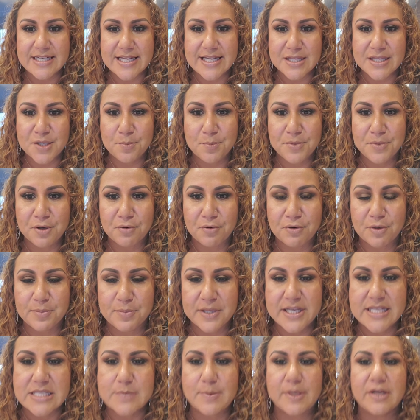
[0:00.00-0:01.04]
in the meal
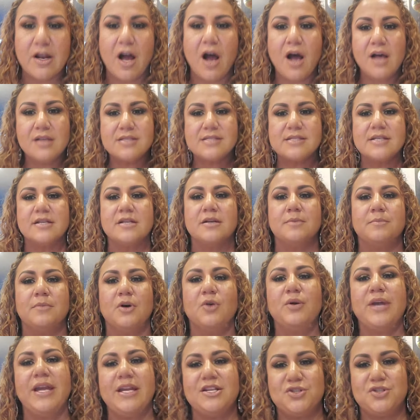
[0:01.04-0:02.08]
replacement. Awesome.
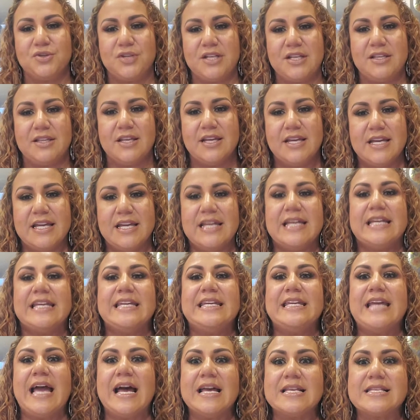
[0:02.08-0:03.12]
Okay, Judith.
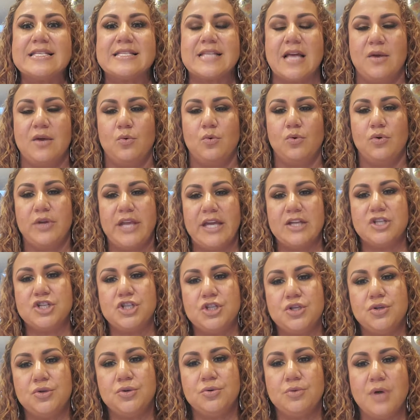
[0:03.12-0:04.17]
Yes, I will get
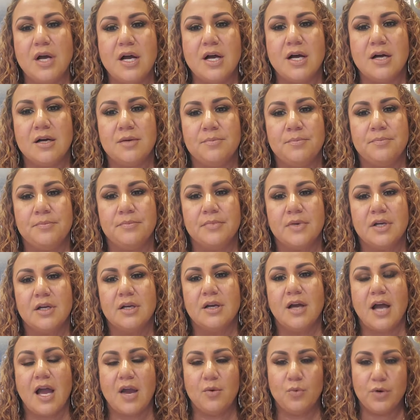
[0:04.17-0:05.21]
you
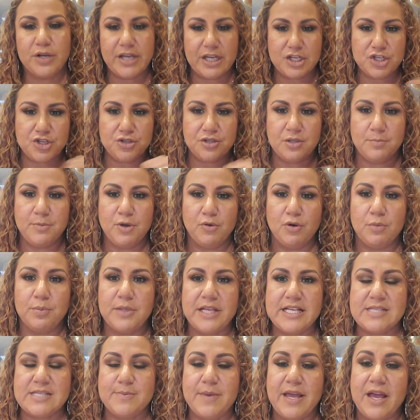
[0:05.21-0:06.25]
the meal
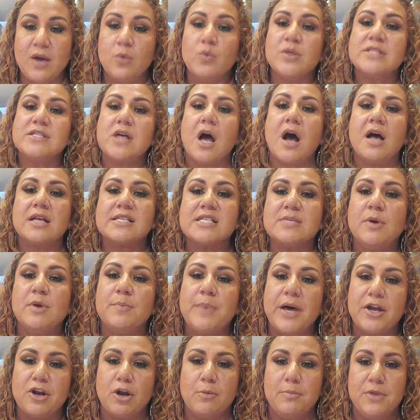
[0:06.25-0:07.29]
replacement. And what's awesome
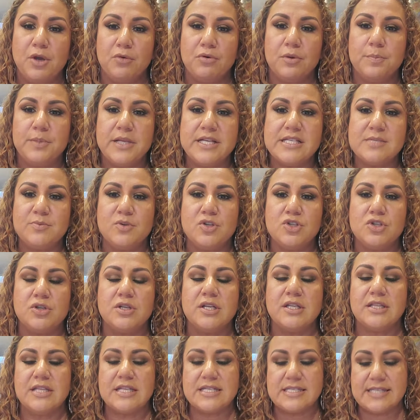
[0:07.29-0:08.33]
about our meal replacement,
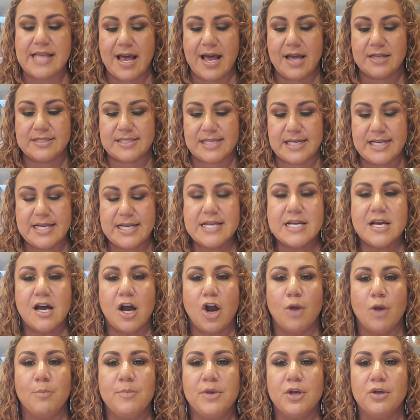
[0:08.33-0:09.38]
Judith, is that
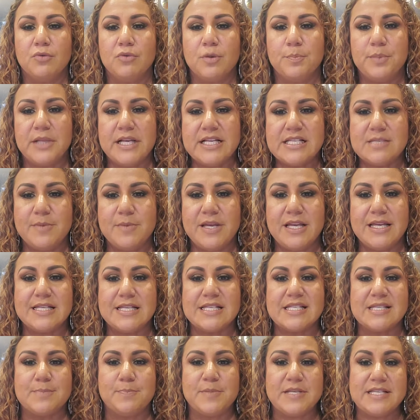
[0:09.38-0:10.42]
our meal replacement is
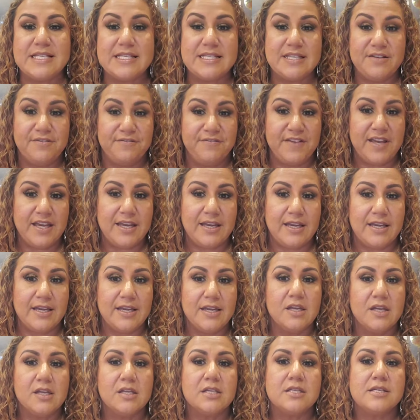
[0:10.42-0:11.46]
specific
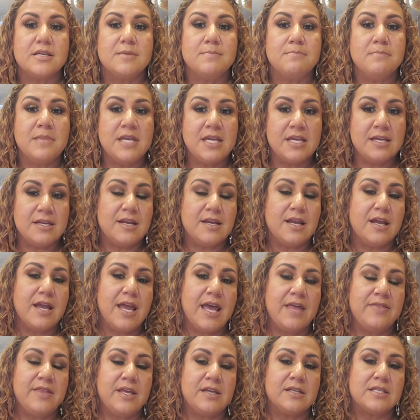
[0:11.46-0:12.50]
to men
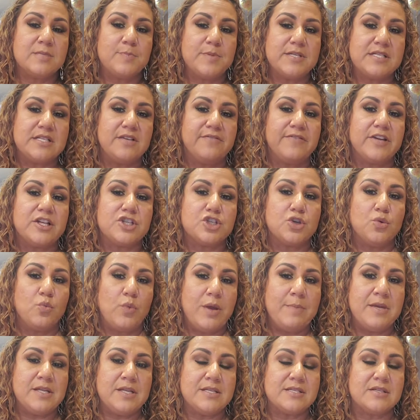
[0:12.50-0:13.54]
and then specific to
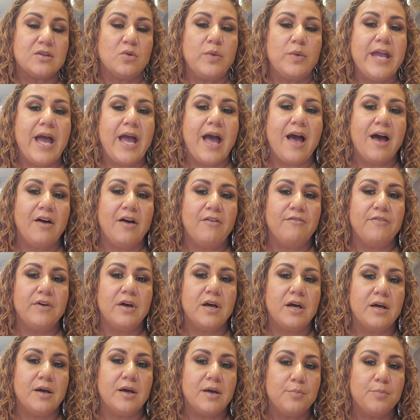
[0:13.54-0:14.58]
women. So we have
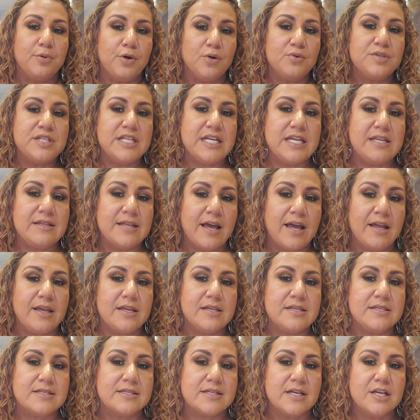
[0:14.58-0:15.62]
a protein that
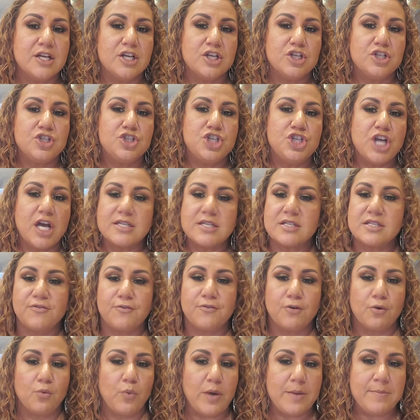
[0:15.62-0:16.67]
is just
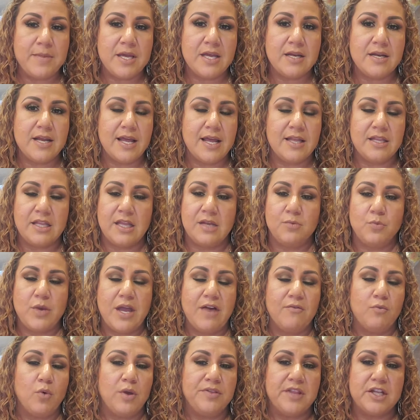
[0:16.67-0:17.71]
for women, and then we
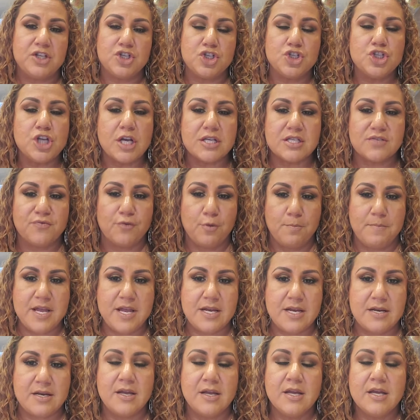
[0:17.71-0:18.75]
have one that's just for
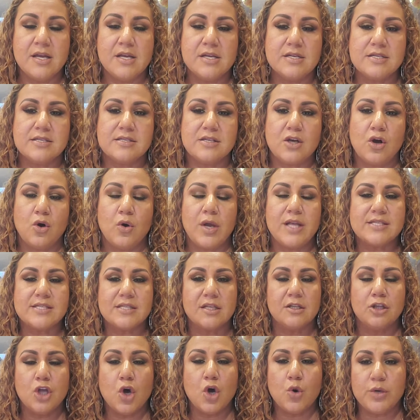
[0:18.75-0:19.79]
men. So it's
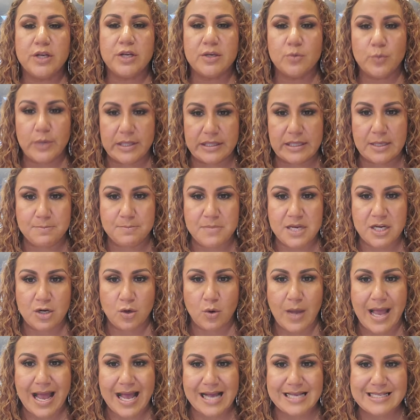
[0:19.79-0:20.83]
loaded with
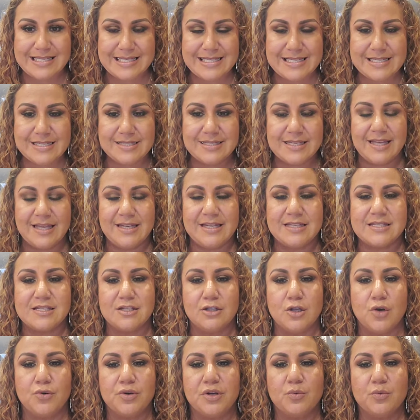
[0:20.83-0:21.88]
amino acids, and it's
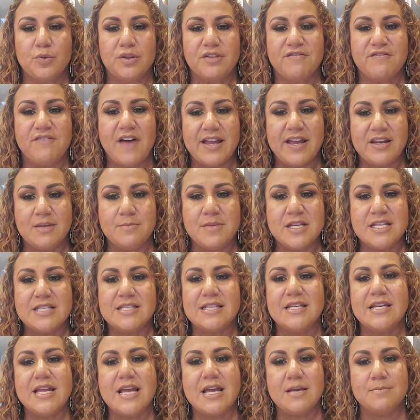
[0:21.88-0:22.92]
loaded with vitamins
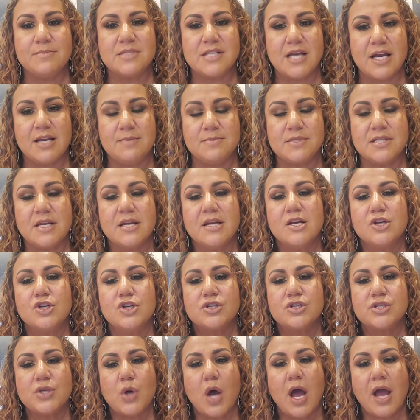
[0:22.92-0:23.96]
and enzymes.
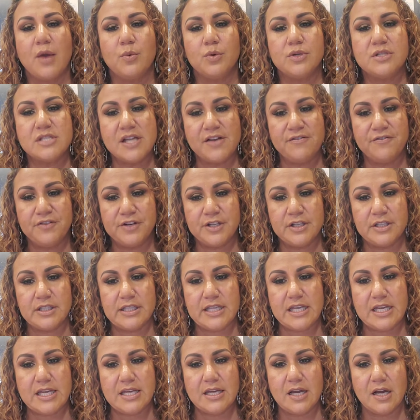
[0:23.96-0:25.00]
So I will
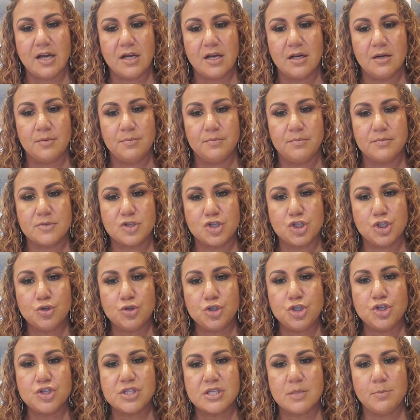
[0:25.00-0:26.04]
definitely
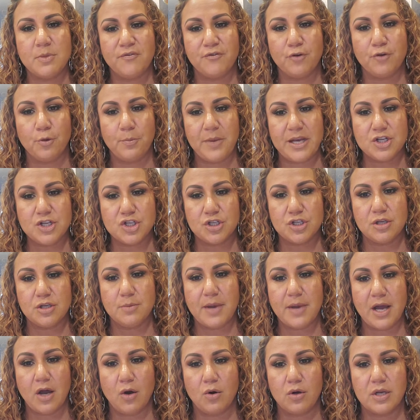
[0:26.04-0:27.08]
shoot you some information
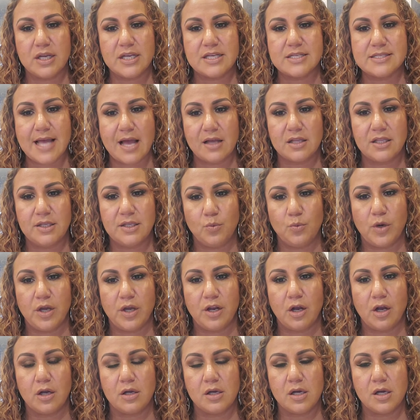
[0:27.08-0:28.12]
about exactly
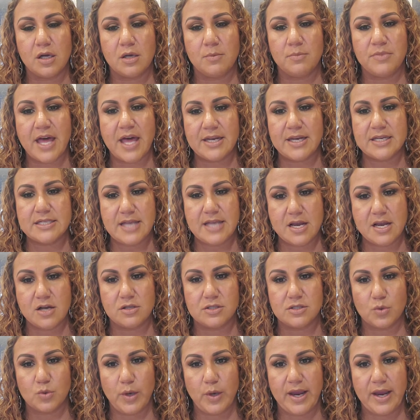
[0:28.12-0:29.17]
what that
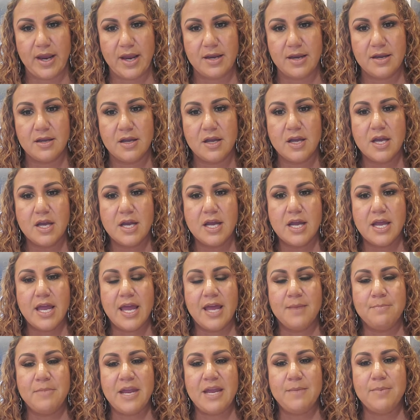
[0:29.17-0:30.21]
entails, okay?
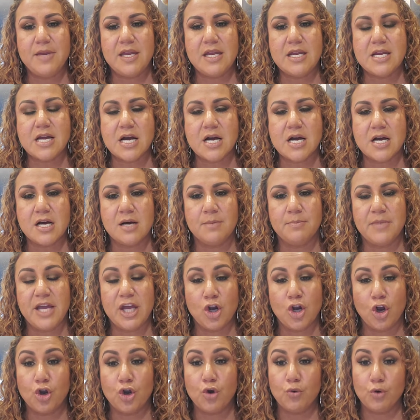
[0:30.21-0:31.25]
And maybe
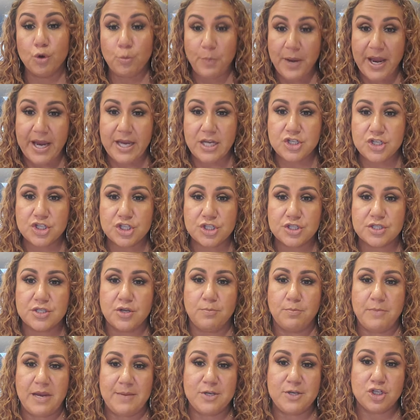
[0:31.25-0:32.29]
in our group page,
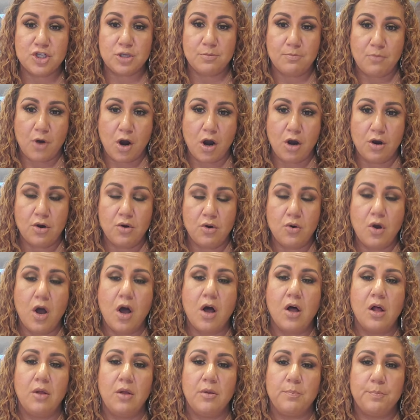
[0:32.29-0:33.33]
so maybe tomorrow
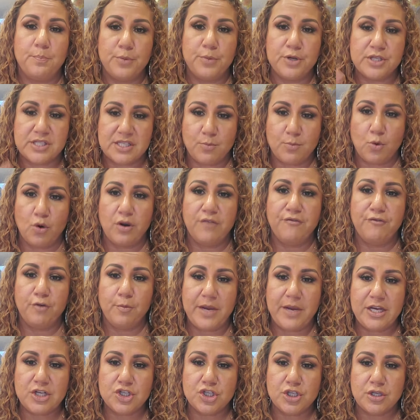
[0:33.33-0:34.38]
I'll put some more
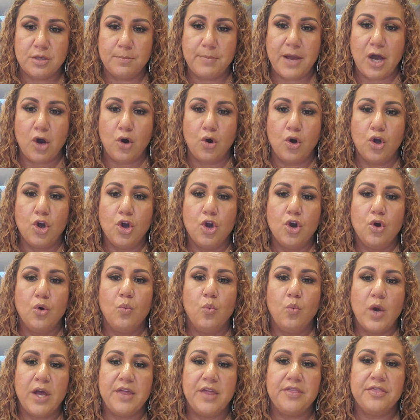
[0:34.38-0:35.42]
information about
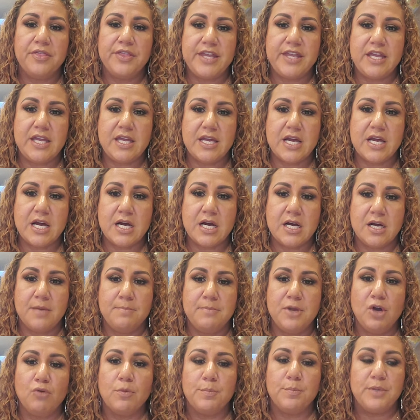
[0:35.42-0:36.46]
what the
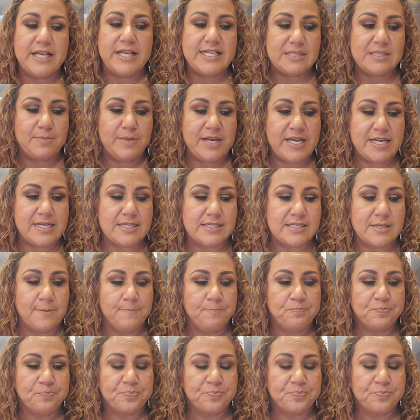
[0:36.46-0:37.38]
meal replacement is.